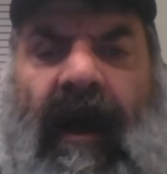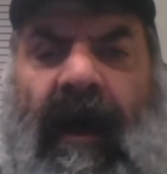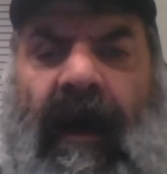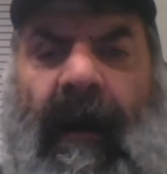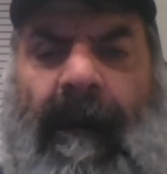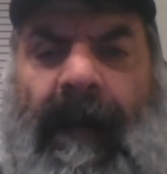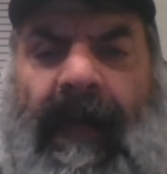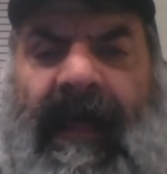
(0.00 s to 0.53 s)

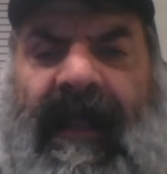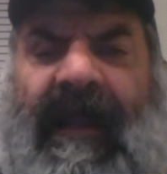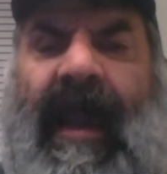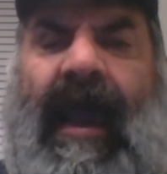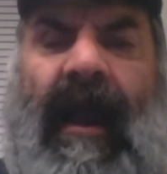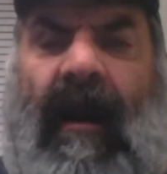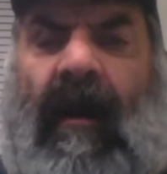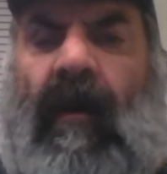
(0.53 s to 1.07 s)
um,
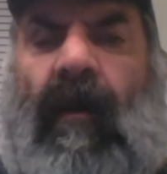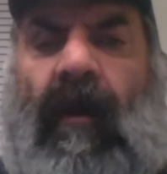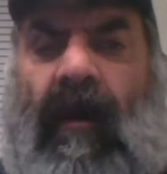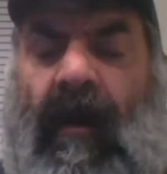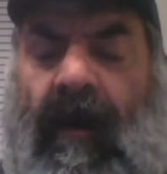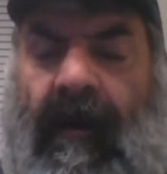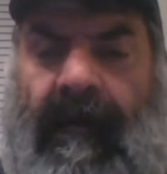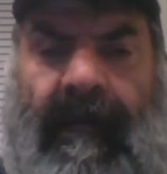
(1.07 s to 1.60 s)
now
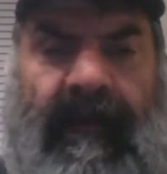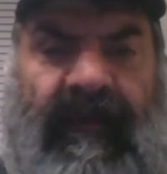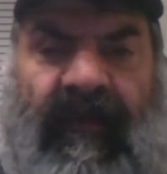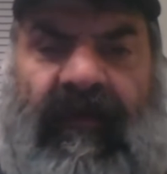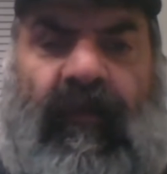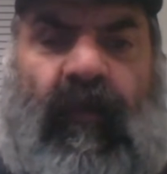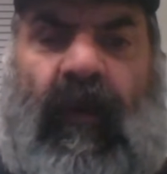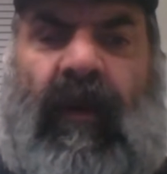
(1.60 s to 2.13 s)
are
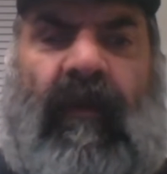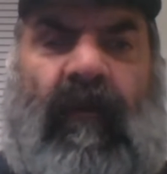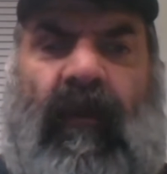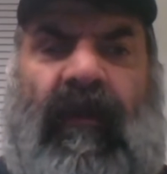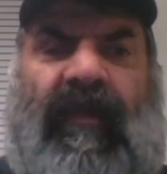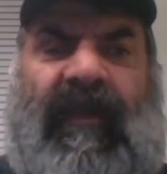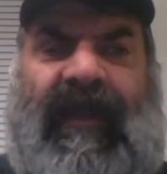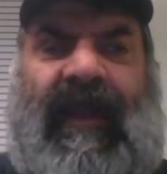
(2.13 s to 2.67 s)
just
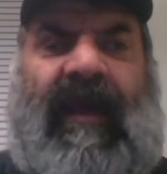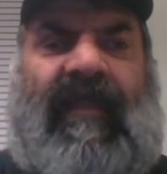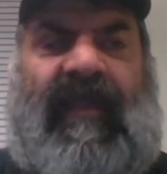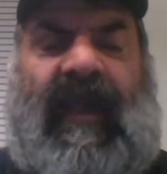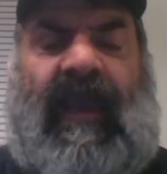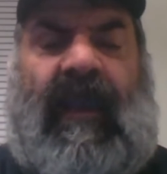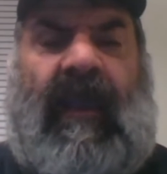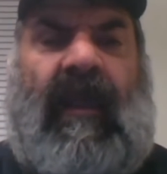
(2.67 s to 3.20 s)
worth worth
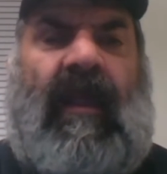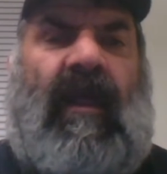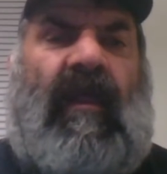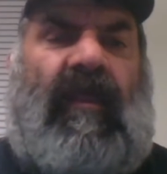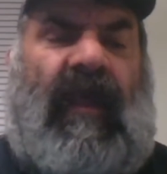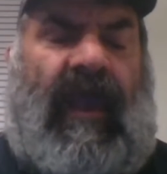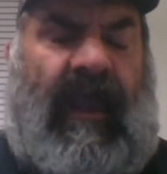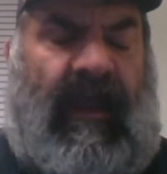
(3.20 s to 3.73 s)
nothing,
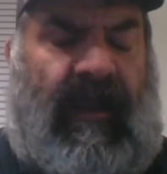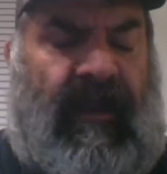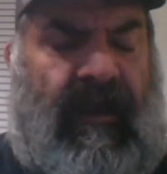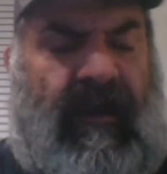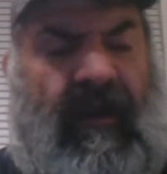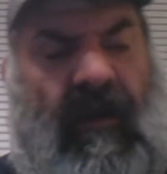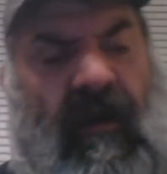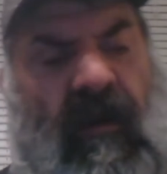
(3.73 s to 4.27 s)
and
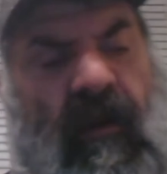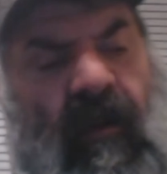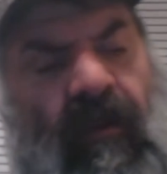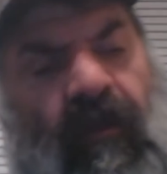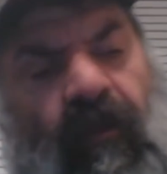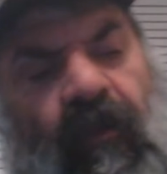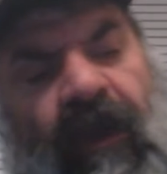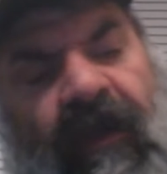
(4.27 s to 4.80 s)

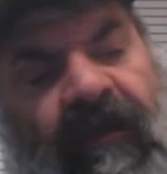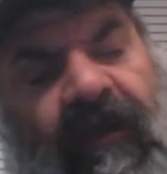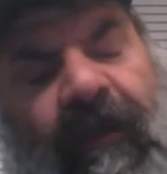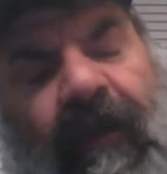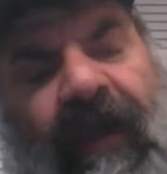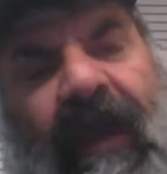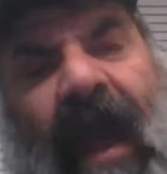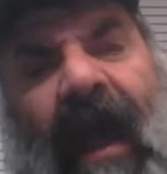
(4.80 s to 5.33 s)
the
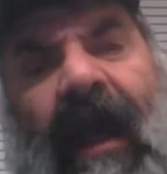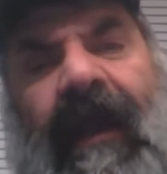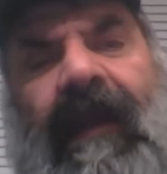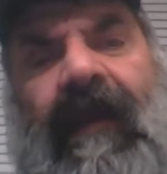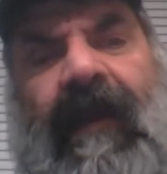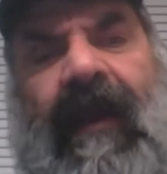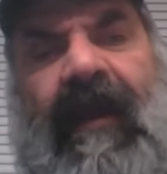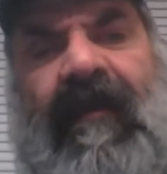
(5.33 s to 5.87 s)
reason
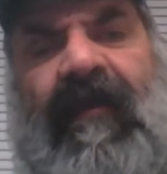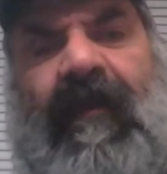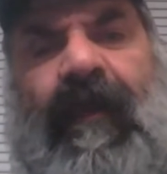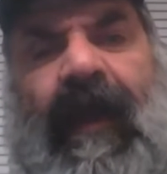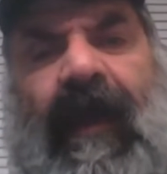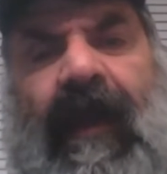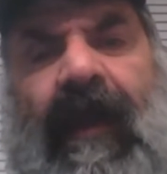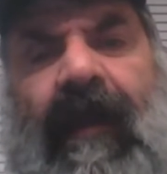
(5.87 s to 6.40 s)
behind it has
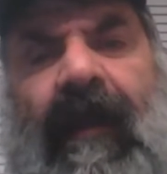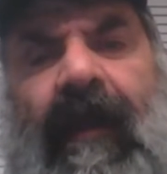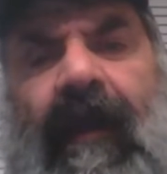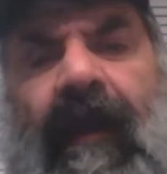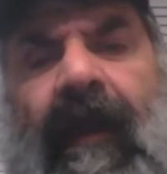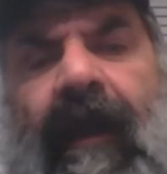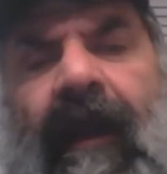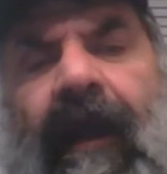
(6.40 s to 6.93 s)
been
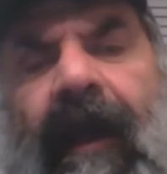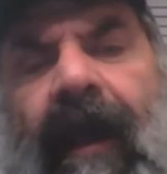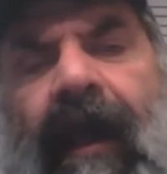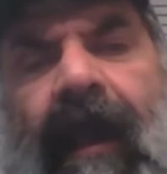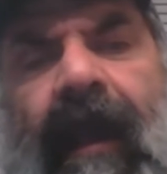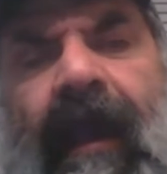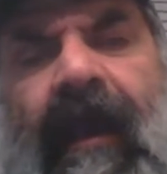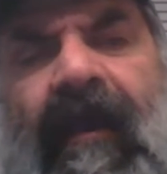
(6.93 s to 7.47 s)

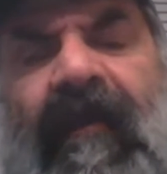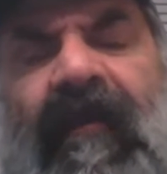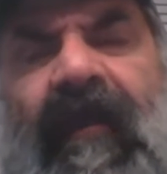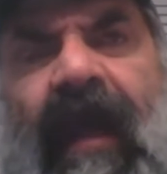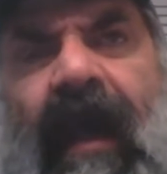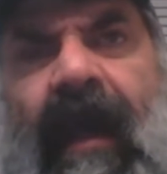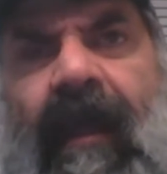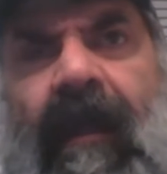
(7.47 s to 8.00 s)

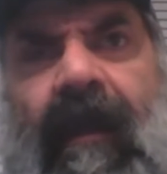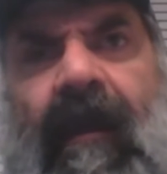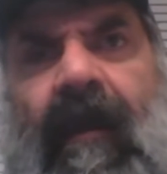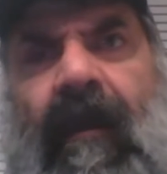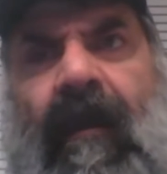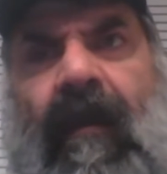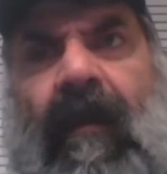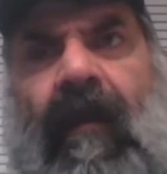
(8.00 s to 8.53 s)
is that
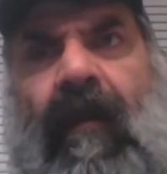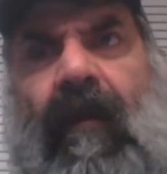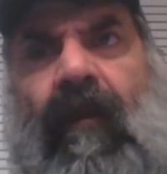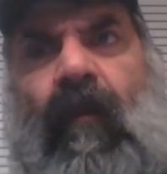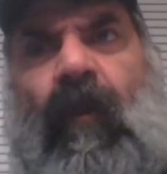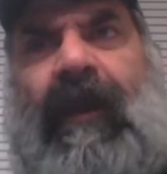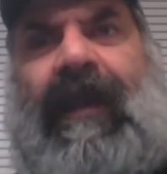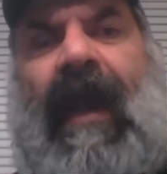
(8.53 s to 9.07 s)

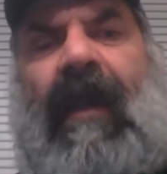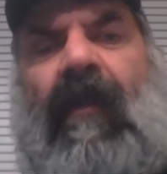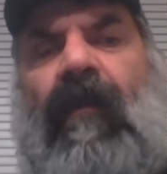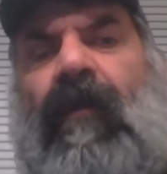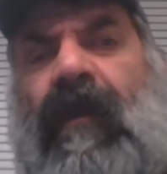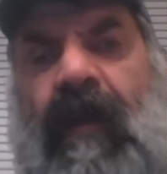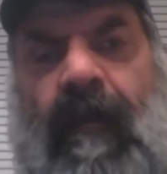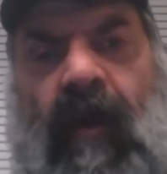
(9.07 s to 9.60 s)
we
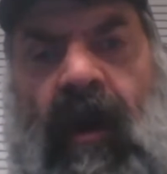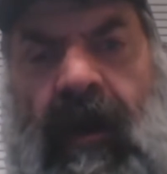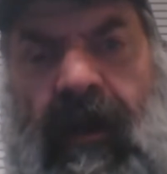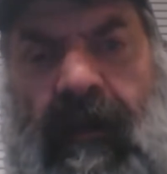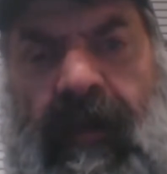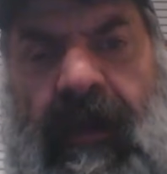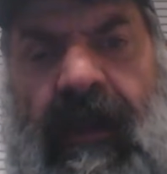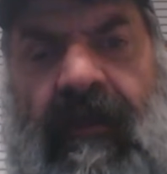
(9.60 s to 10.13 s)
diluted the
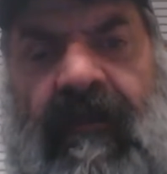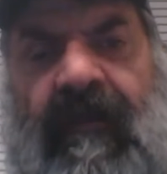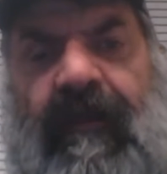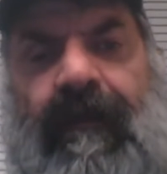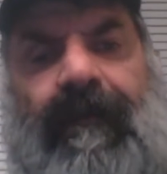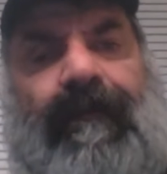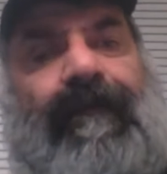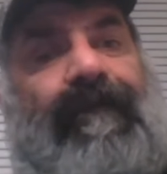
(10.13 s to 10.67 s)

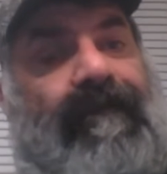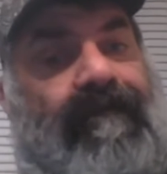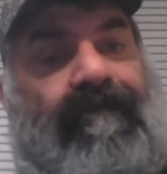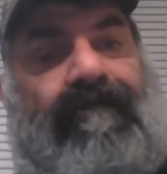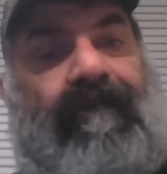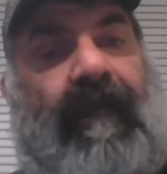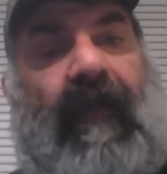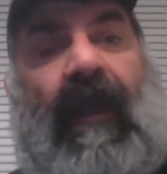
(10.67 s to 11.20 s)
marketplace.
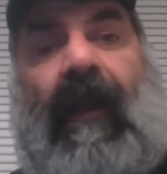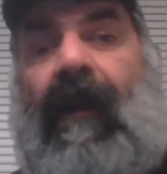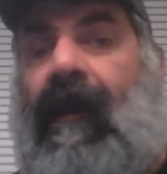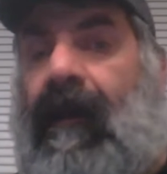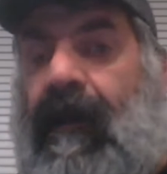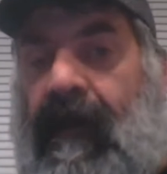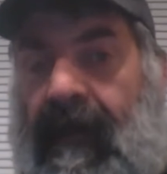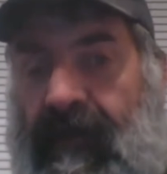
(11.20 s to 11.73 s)

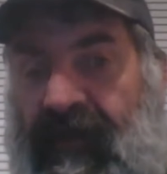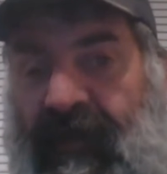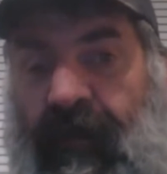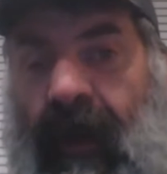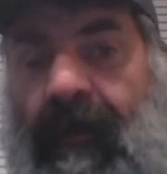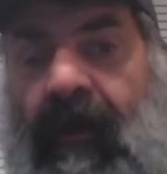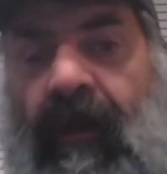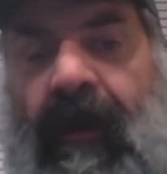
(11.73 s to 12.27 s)

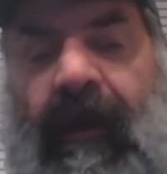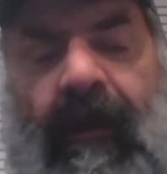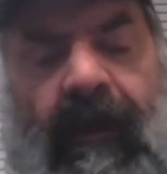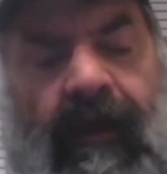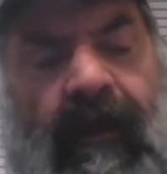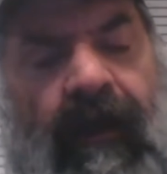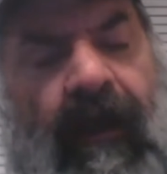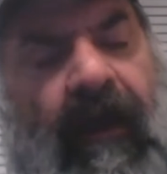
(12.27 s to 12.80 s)
See where I'm
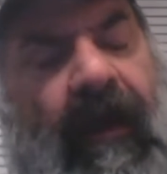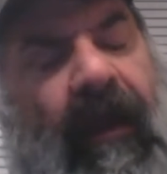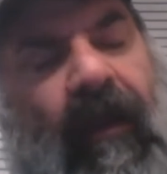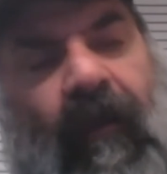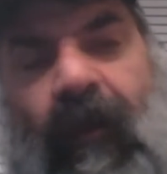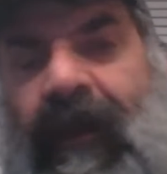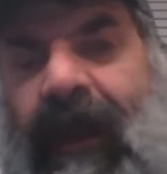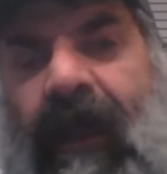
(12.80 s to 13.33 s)
going?
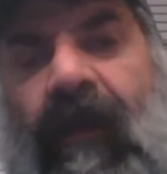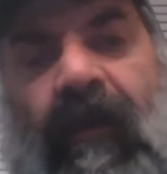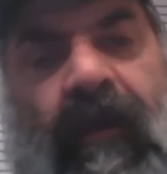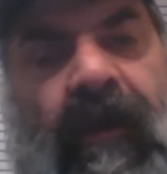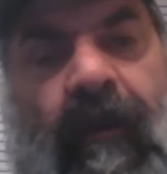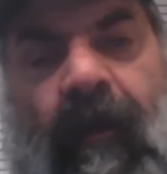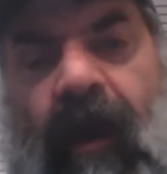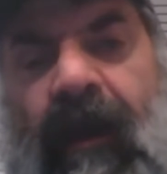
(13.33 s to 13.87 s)
We
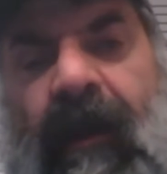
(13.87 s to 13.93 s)
diluted the